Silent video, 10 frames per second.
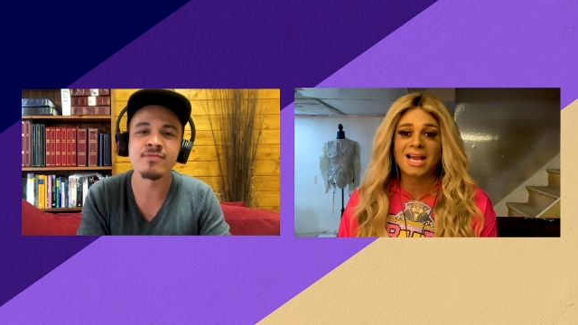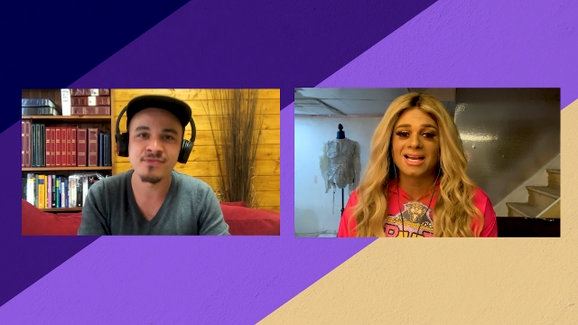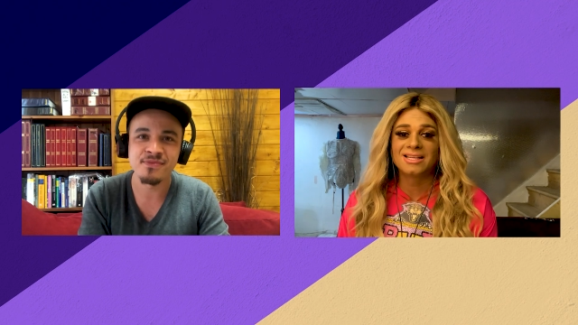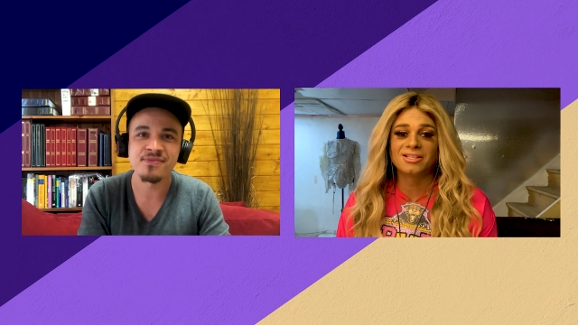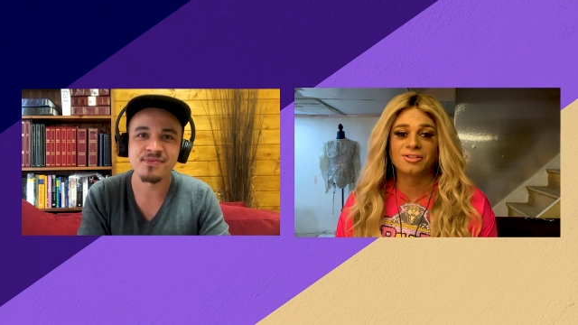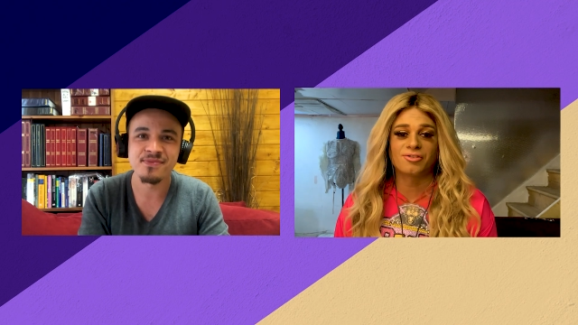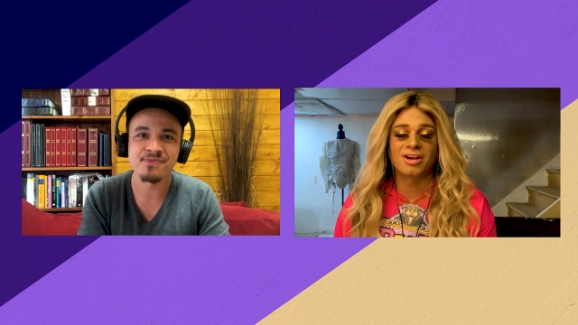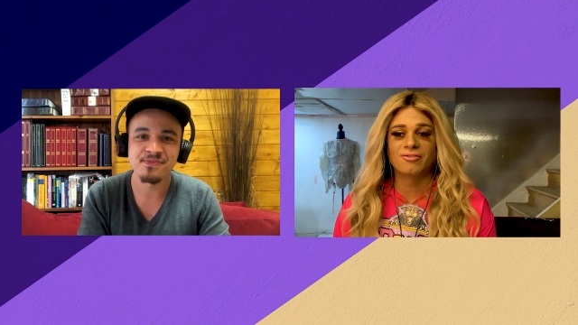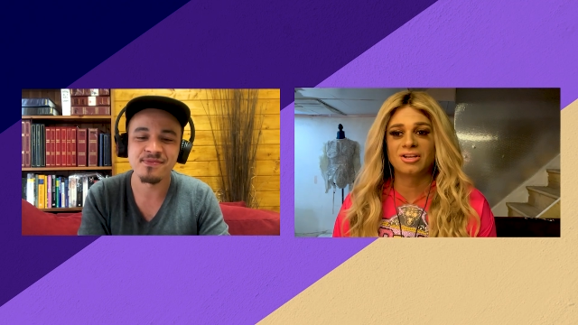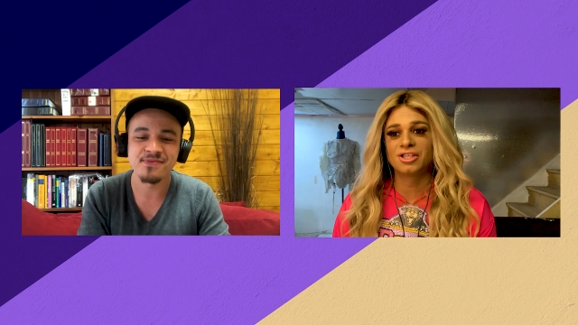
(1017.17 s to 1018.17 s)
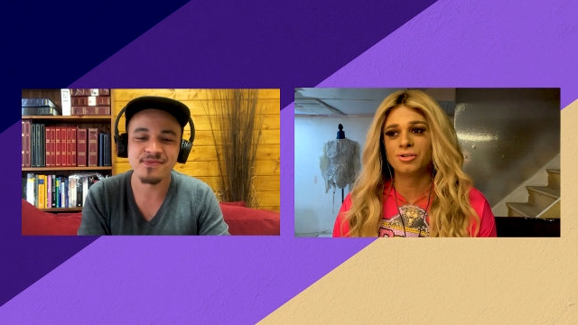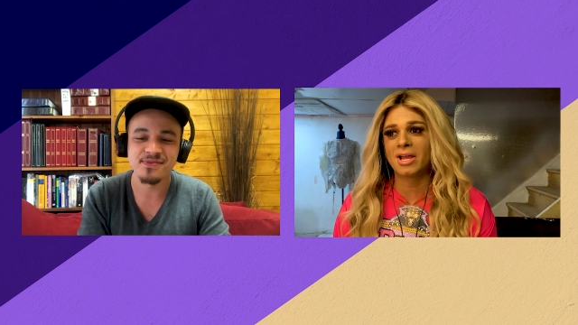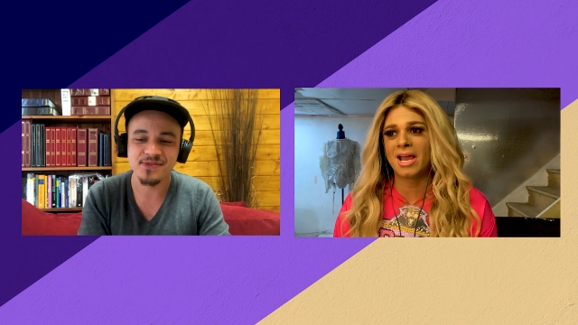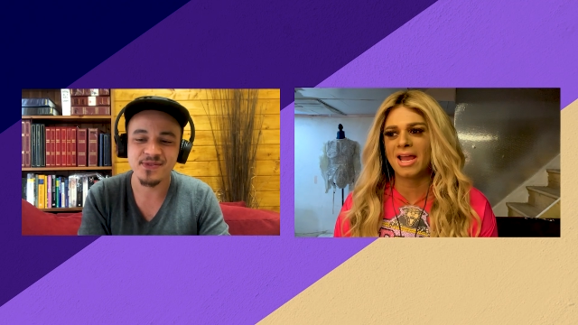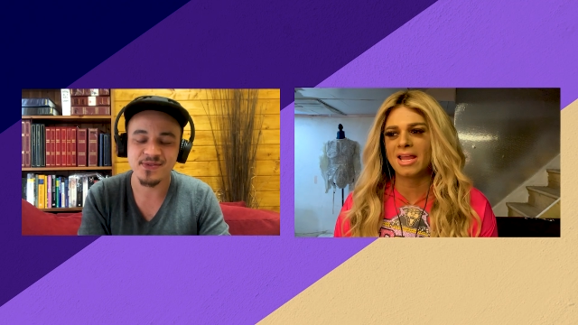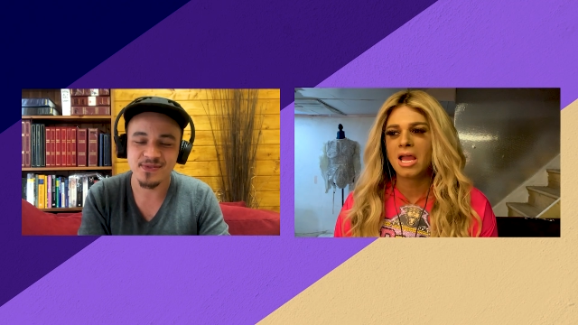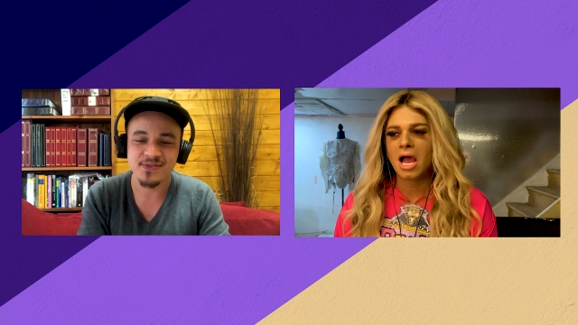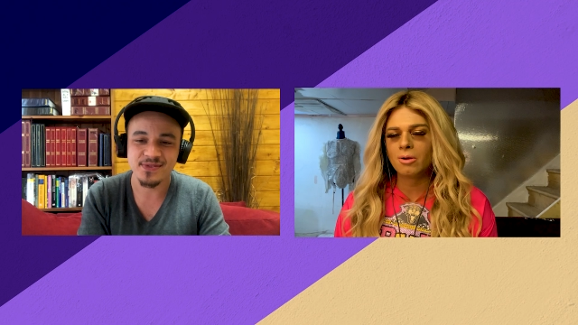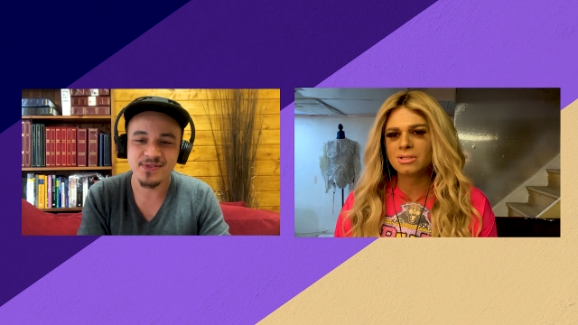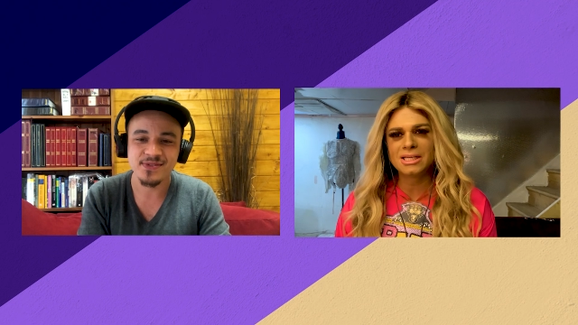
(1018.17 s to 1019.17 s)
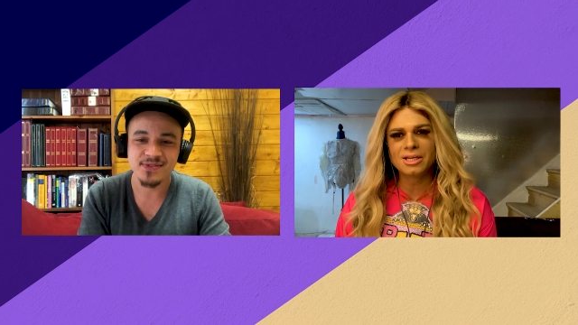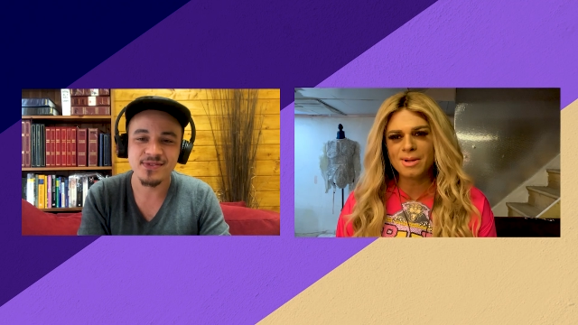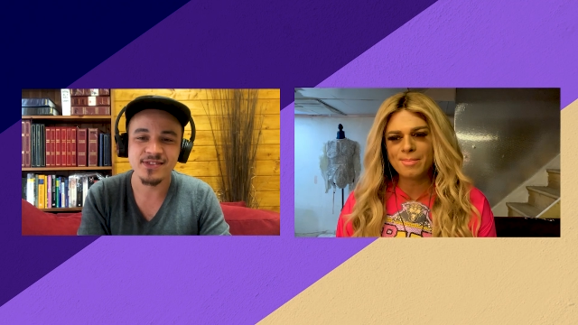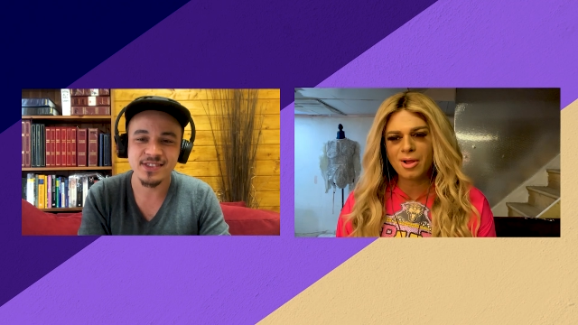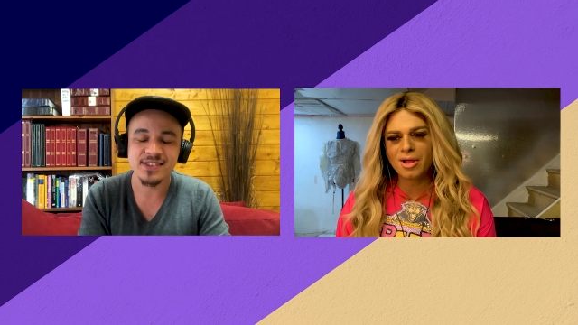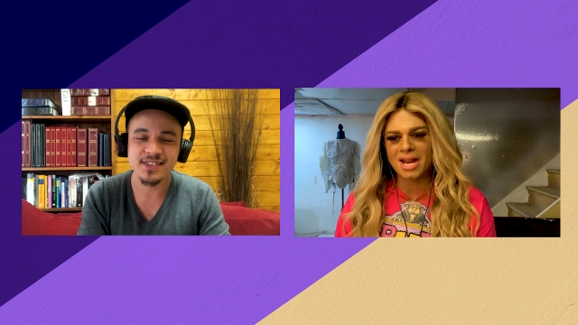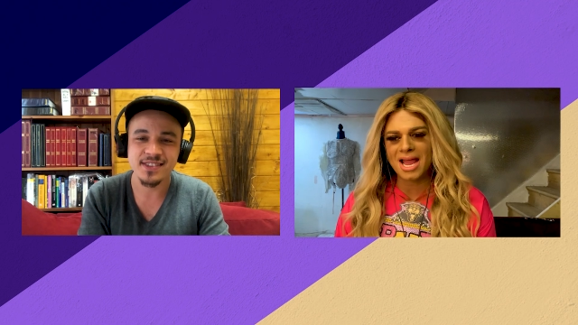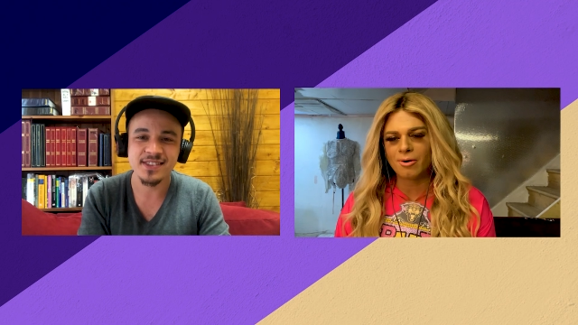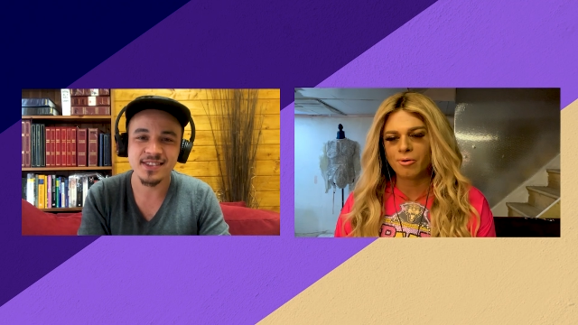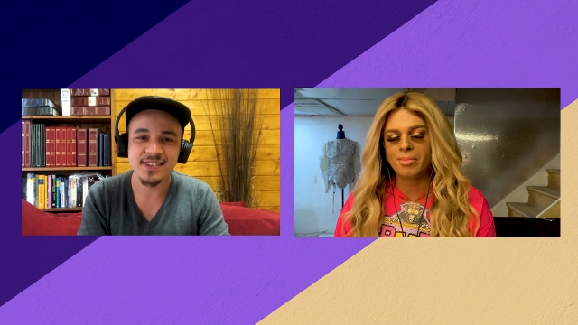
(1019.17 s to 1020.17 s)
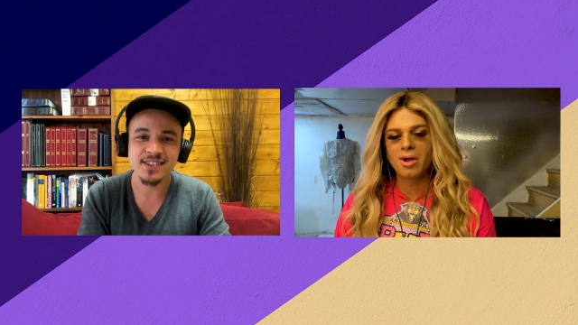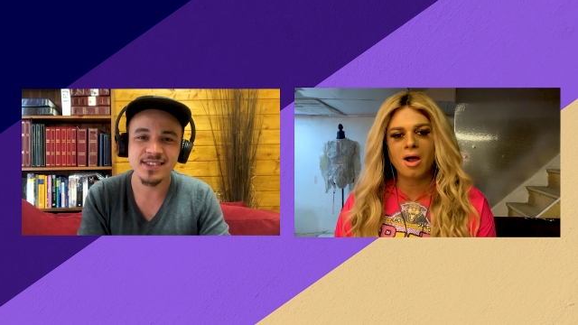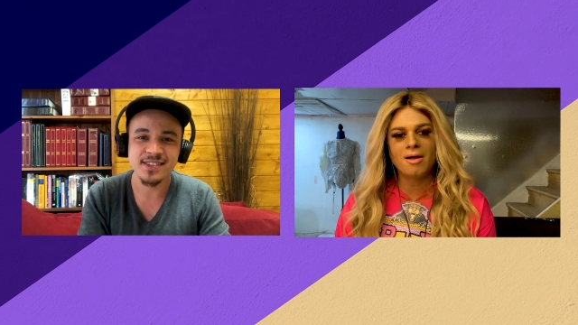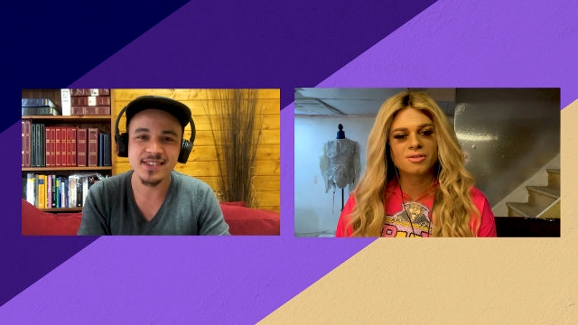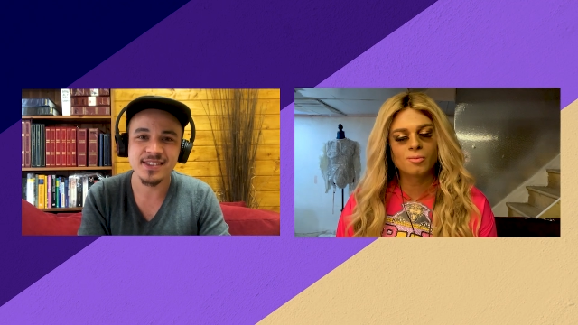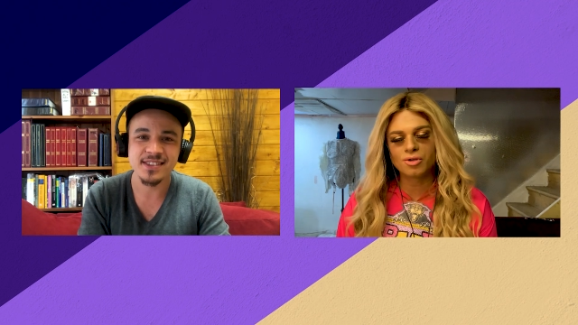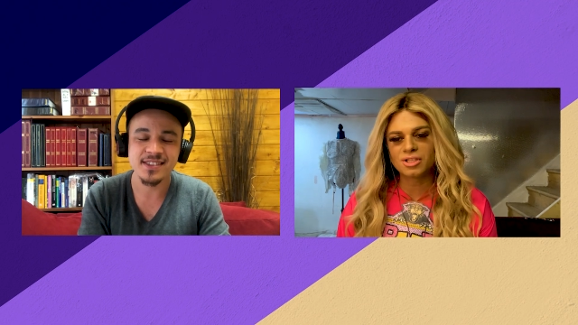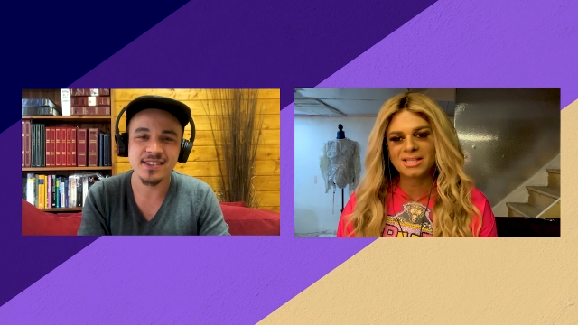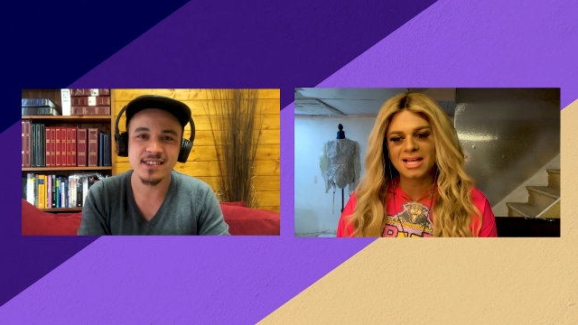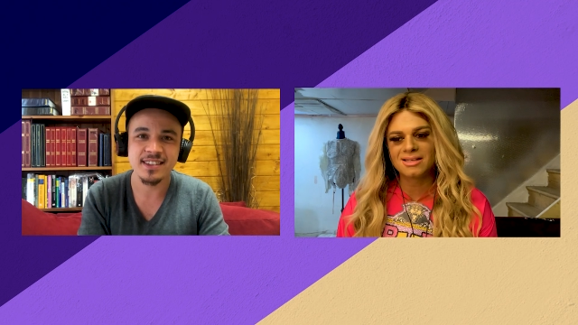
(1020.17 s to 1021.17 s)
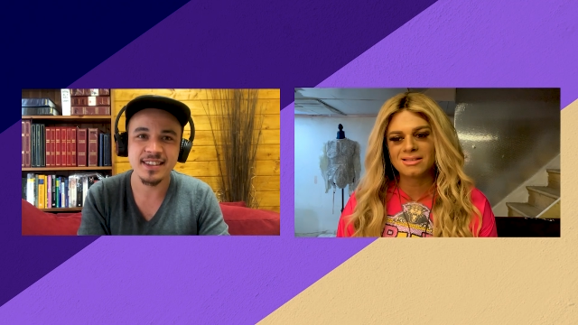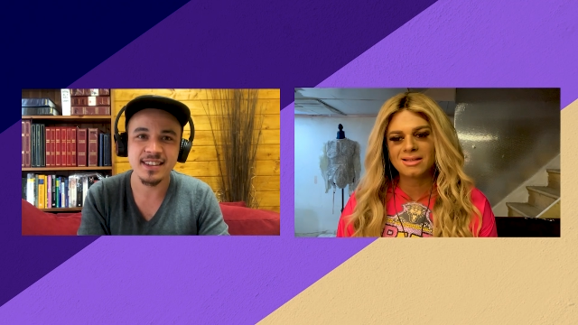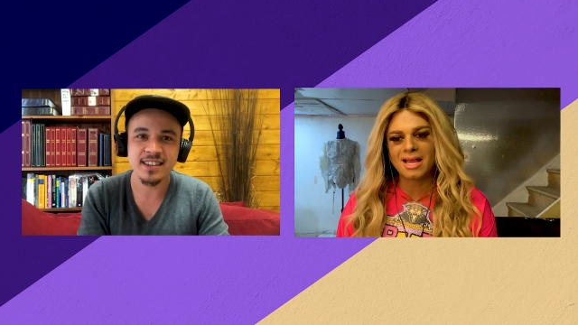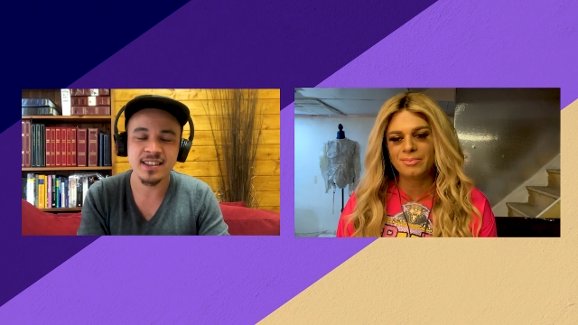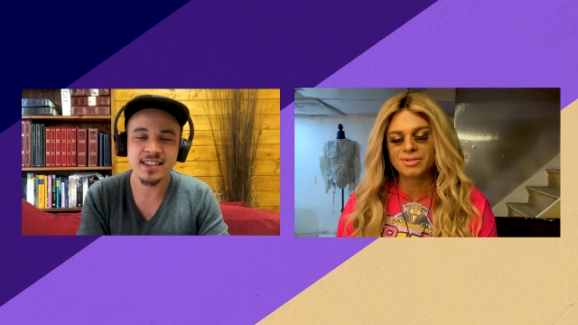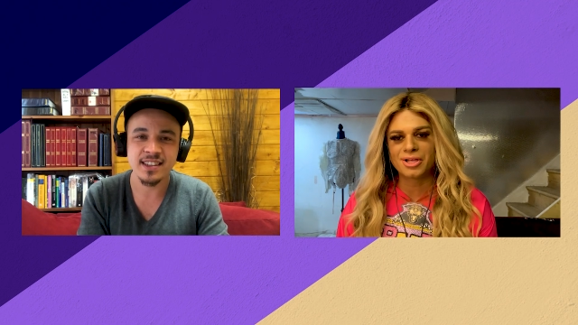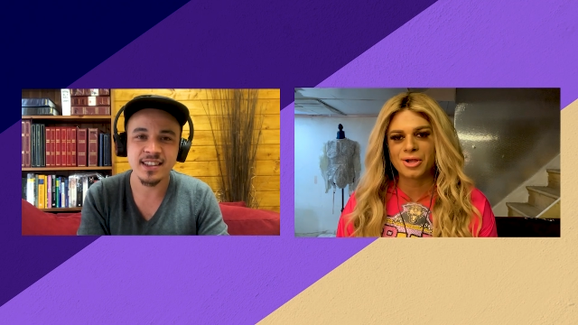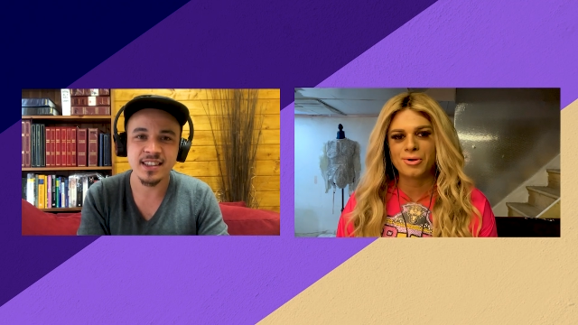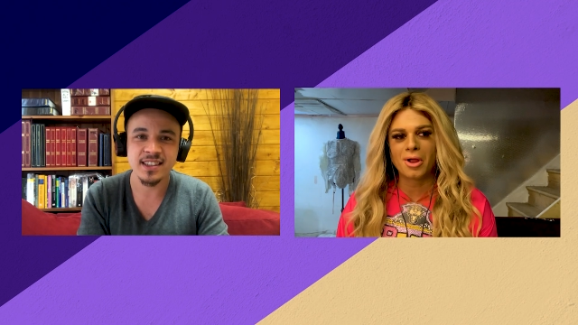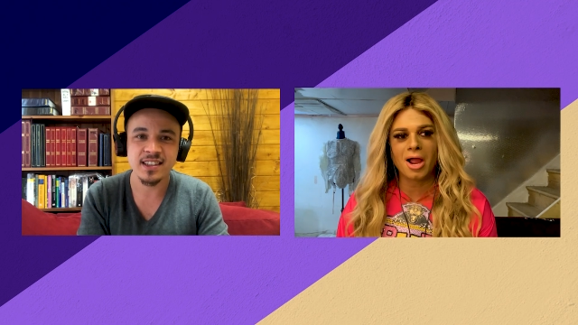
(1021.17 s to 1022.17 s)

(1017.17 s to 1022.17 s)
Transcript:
Speaker 1: had Drag Race UK. I was a little bit burnt out, but after watching that episode,